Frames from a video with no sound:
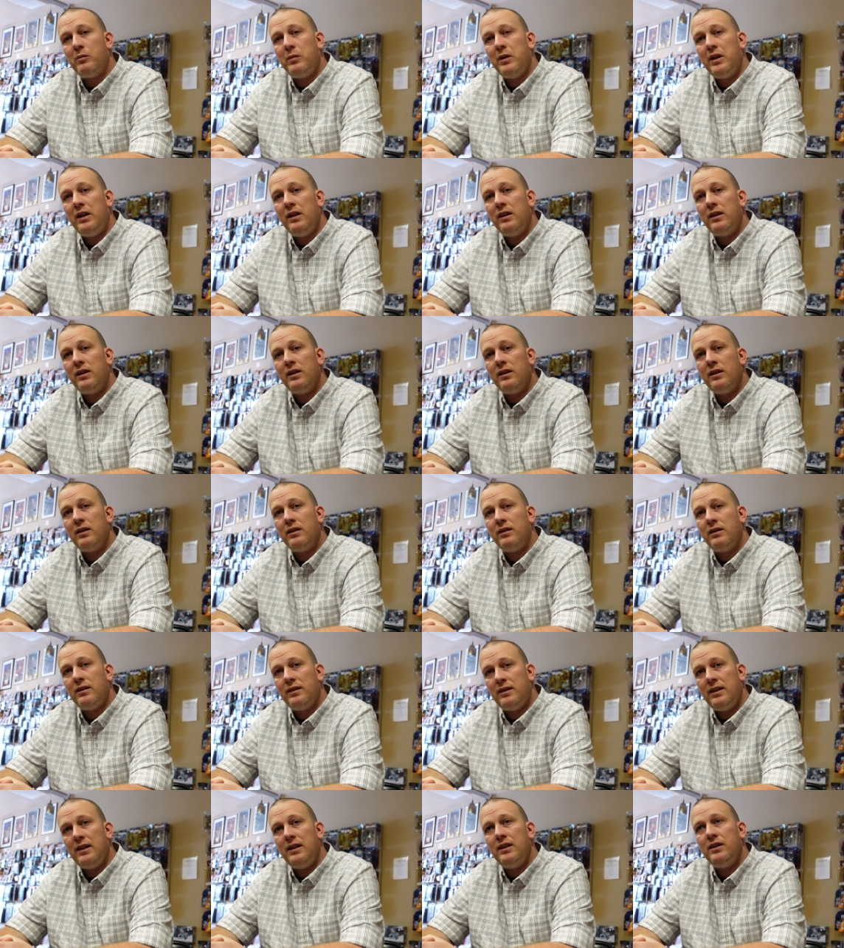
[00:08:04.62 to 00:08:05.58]
to be the
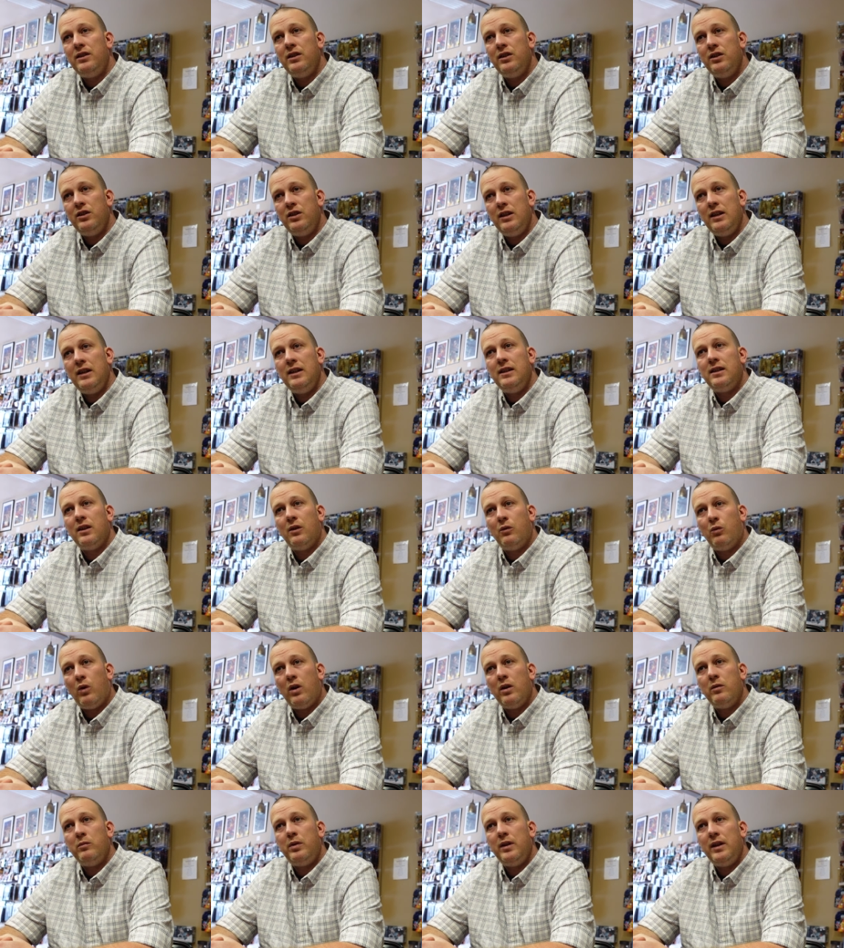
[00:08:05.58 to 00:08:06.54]
the TCGs, and
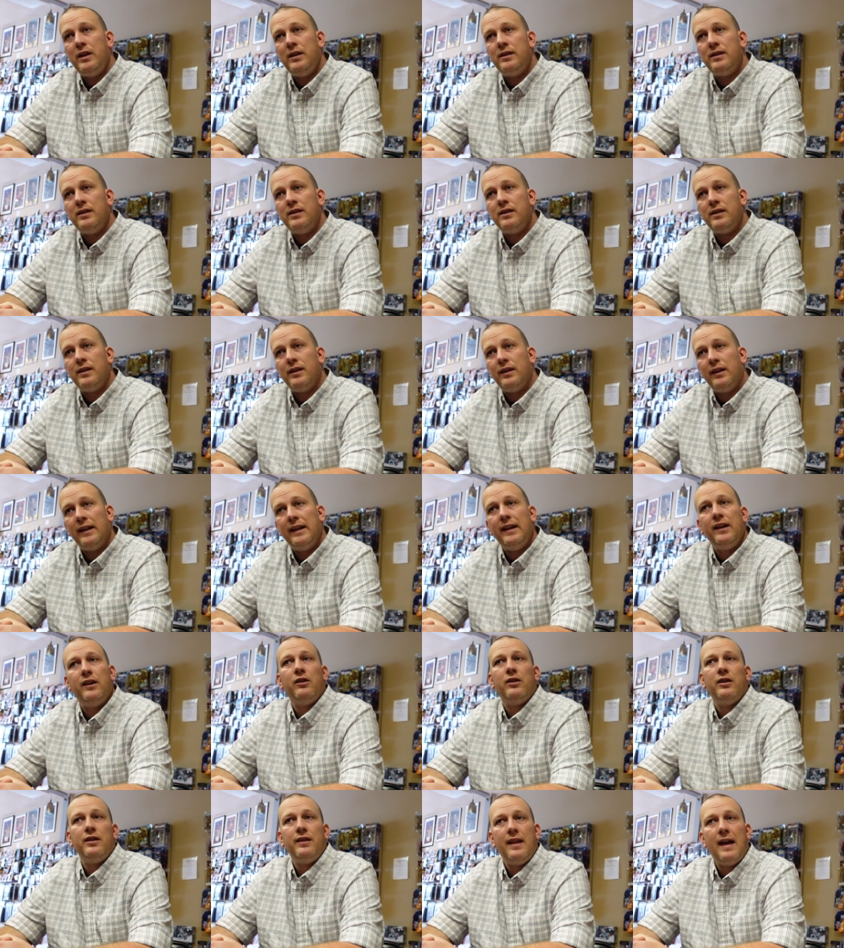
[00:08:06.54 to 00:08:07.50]
One Piece is a
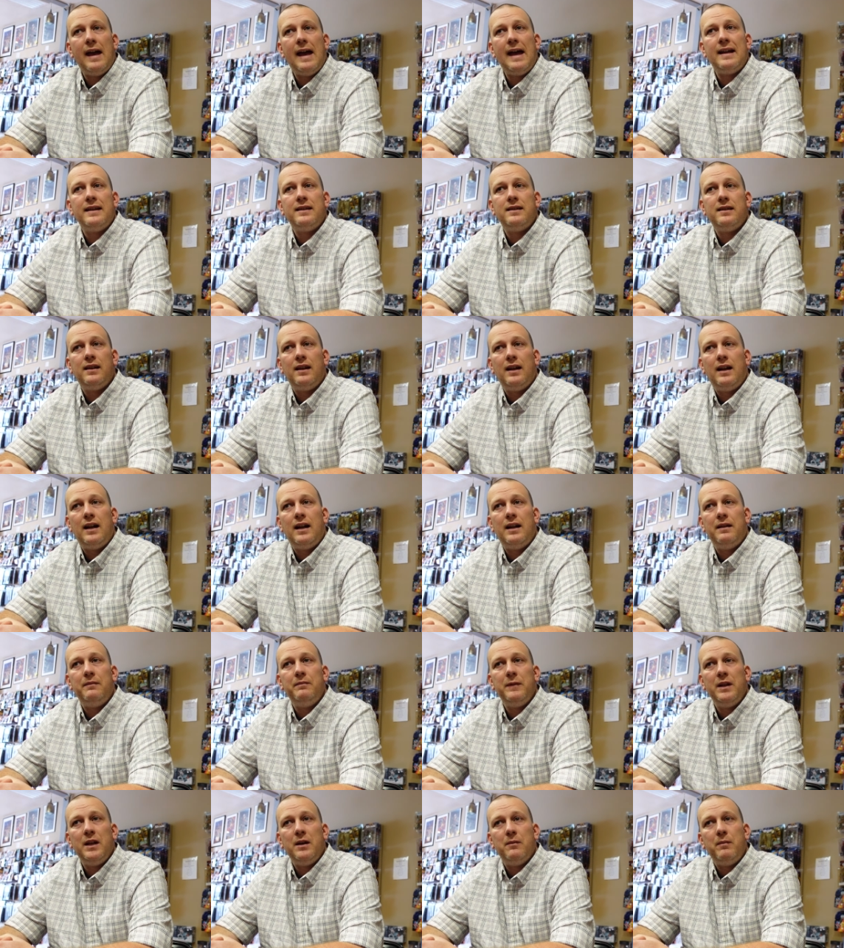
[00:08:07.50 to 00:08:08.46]
leader in that.
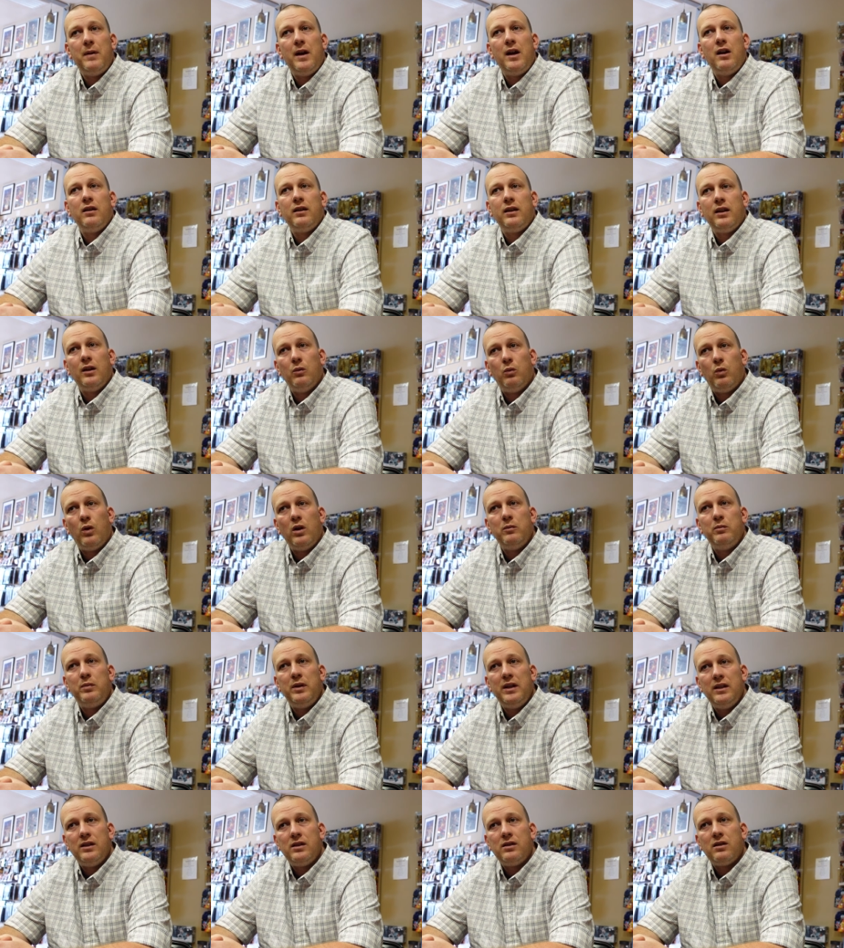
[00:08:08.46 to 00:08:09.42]
Um, the American One
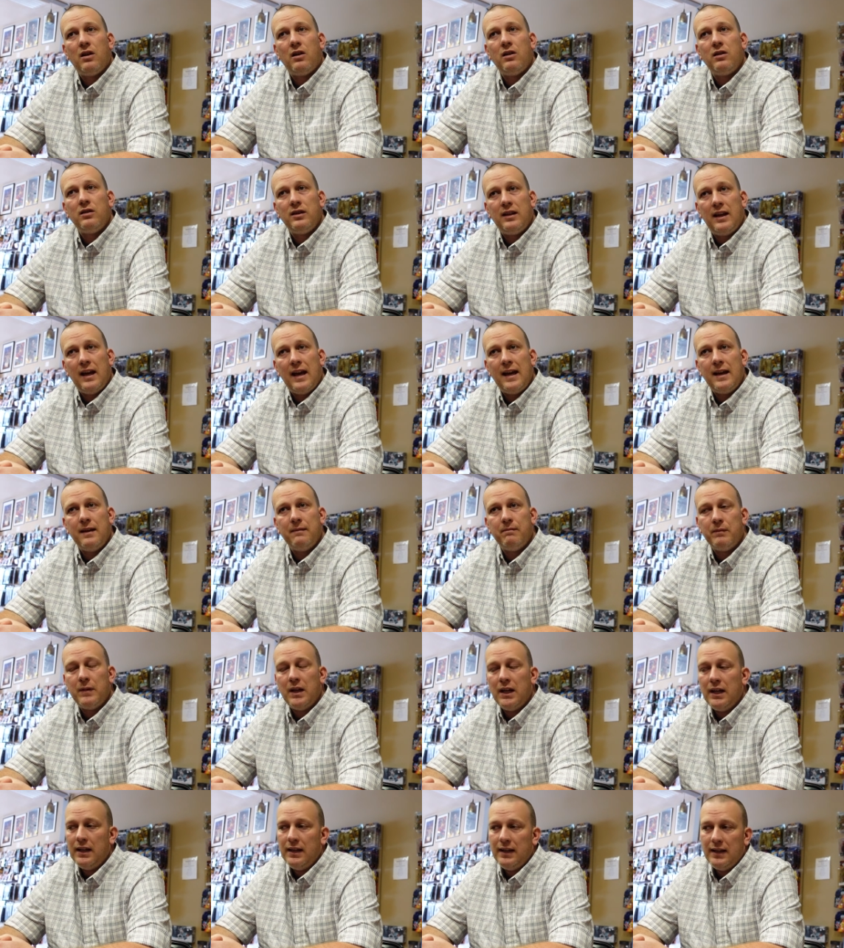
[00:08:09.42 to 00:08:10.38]
Piece card
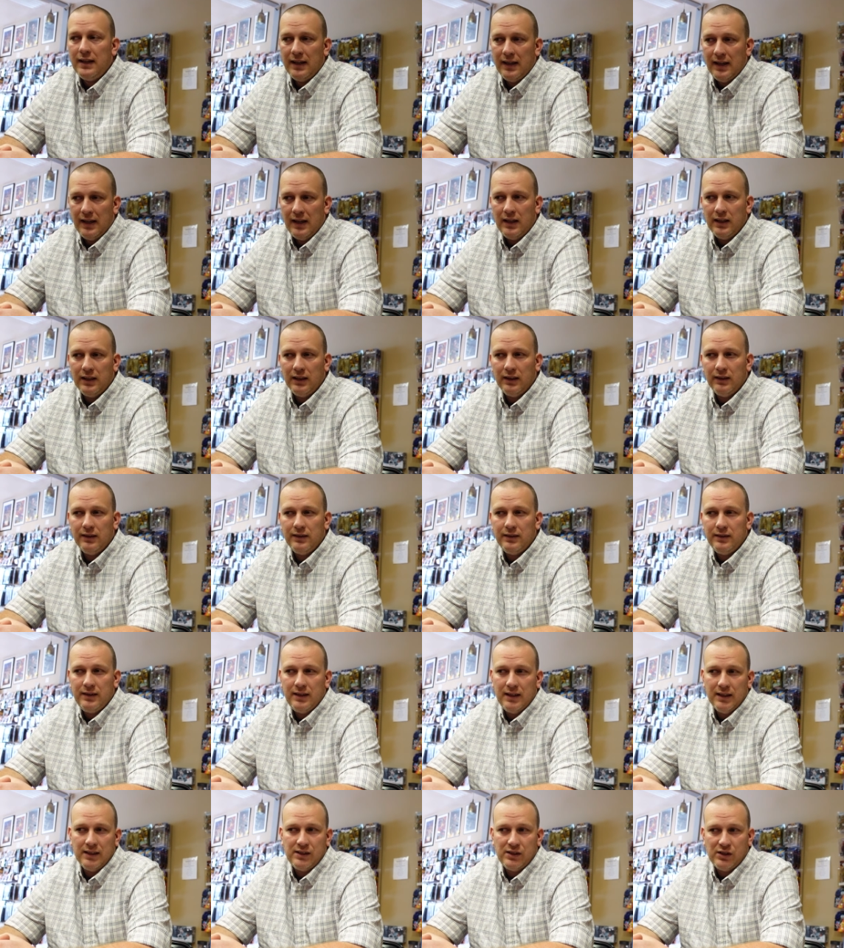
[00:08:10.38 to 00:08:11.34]
game
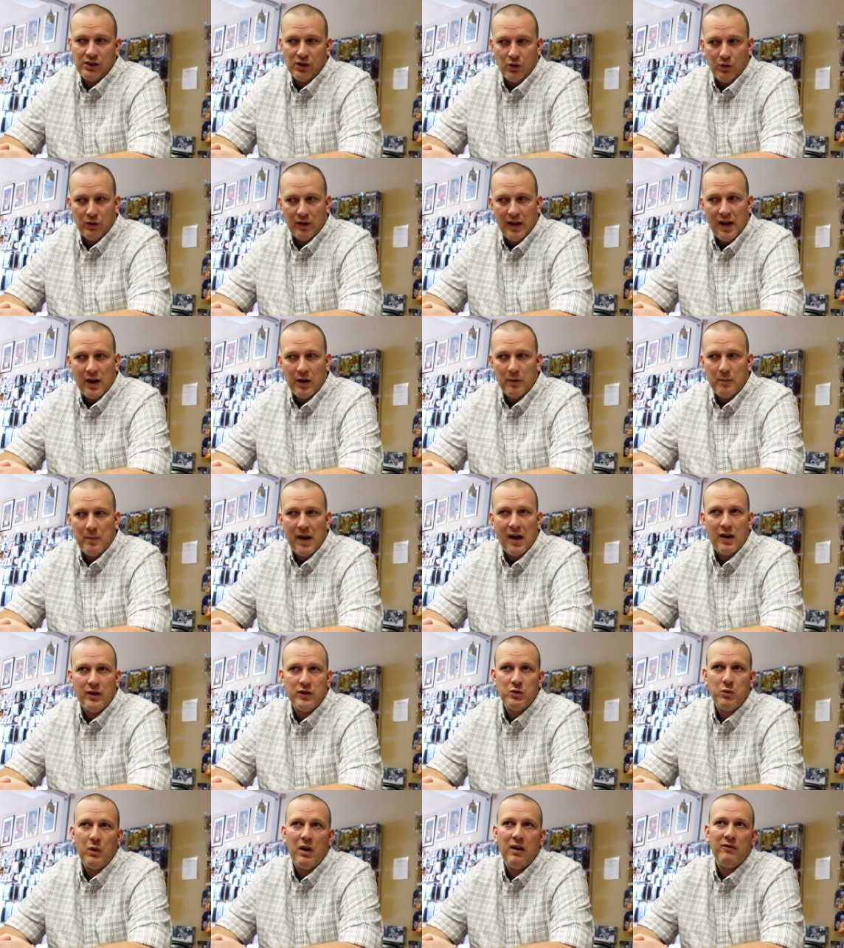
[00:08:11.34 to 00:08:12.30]
gets sold out
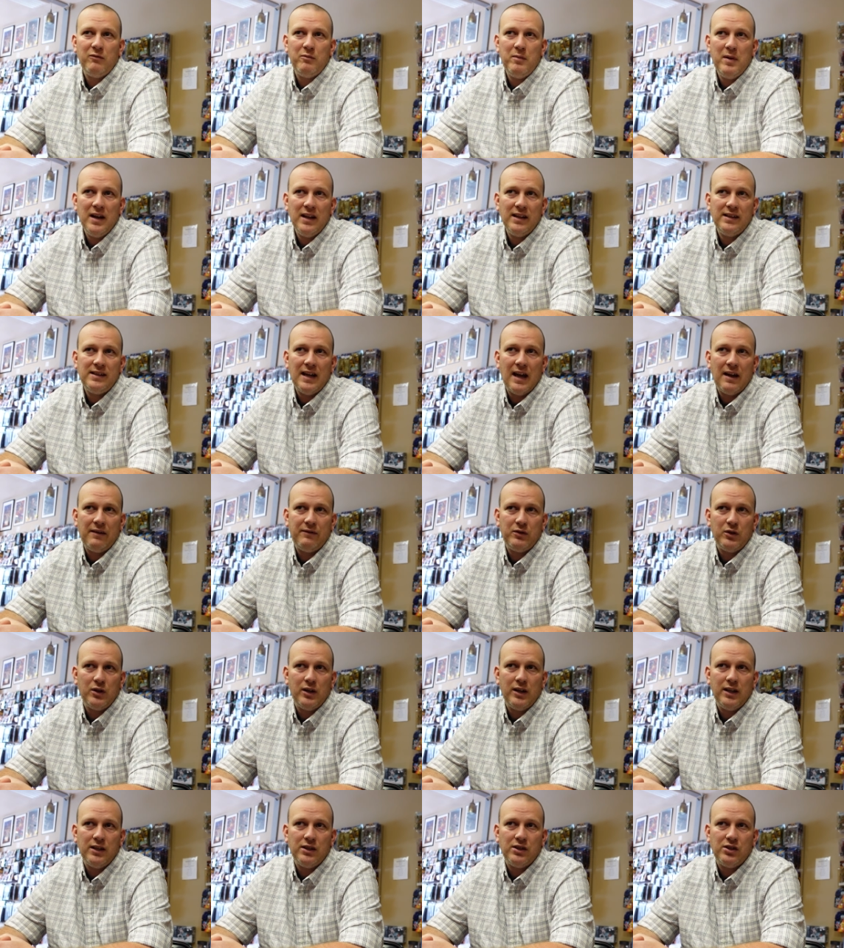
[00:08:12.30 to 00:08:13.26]
about 12 minutes
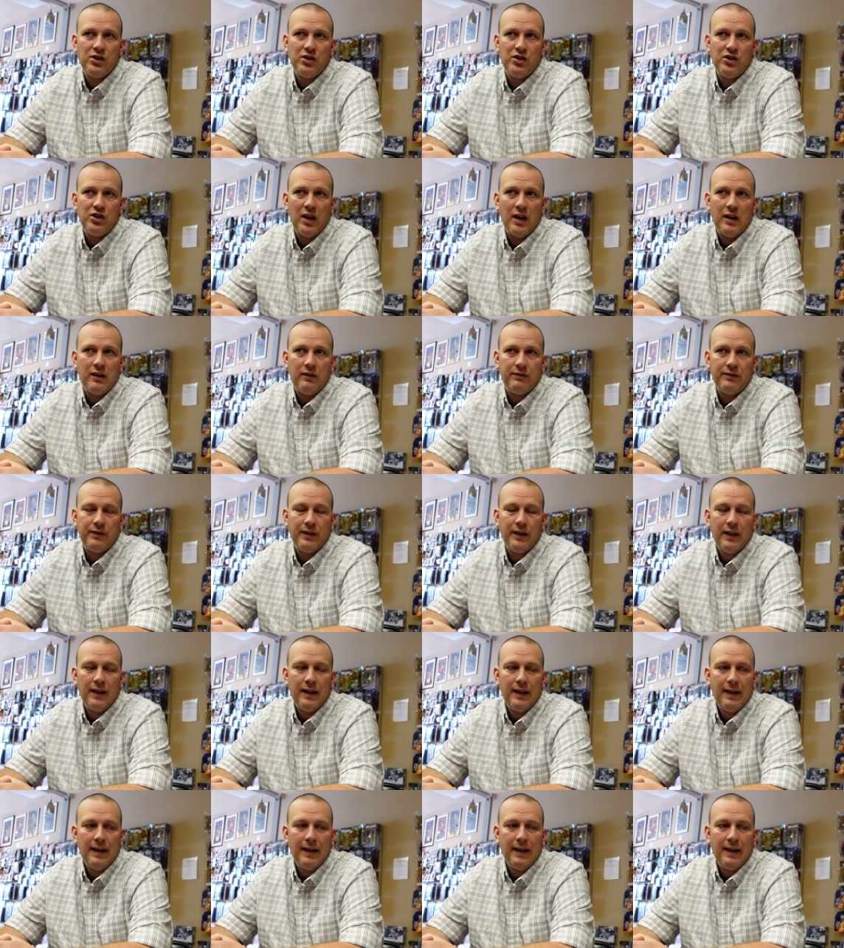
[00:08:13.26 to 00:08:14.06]
after it hits the shelf.